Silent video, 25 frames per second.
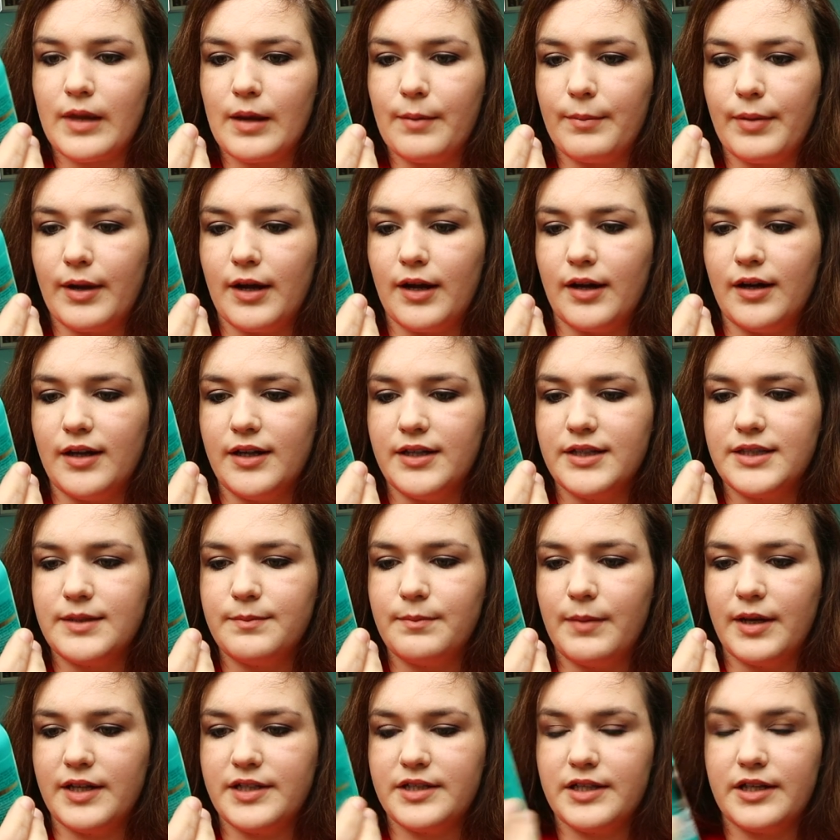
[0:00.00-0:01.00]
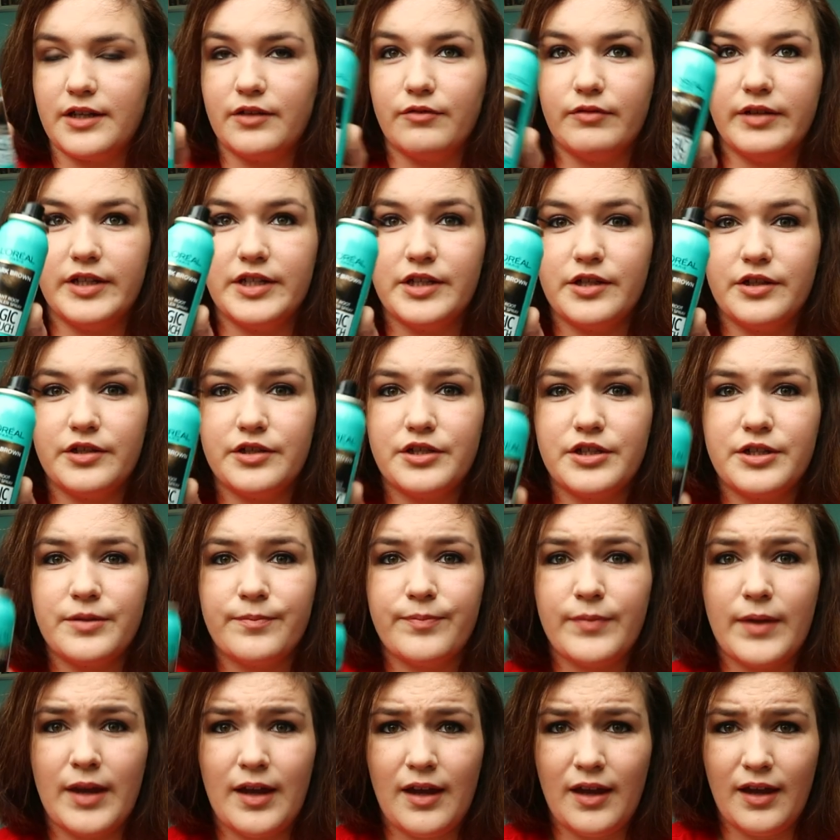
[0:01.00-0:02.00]
Paris Magic Retouch?
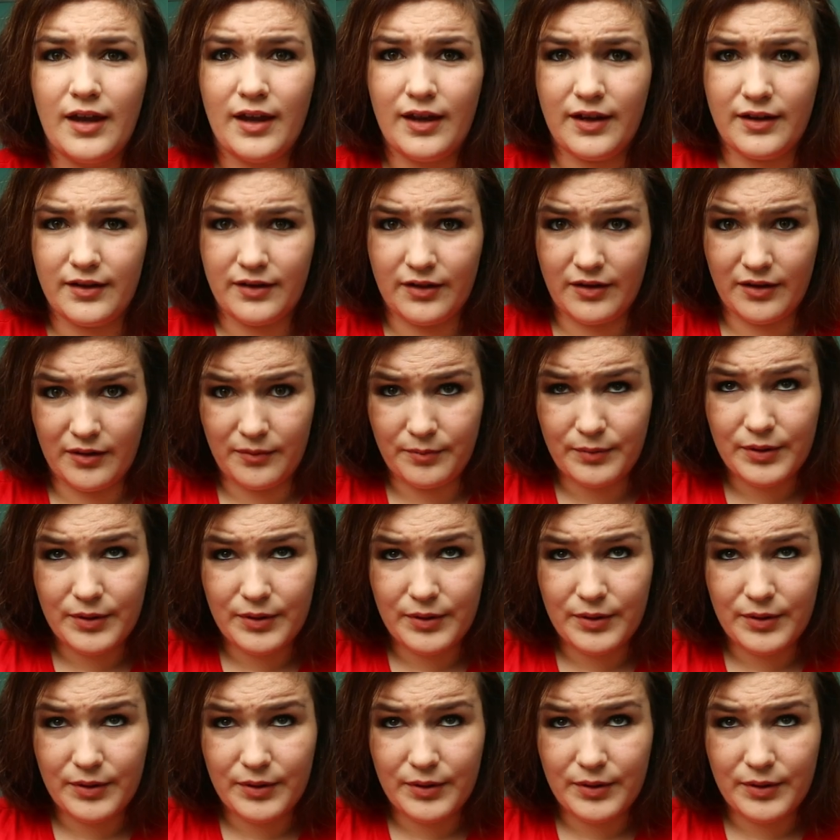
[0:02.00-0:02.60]
Now,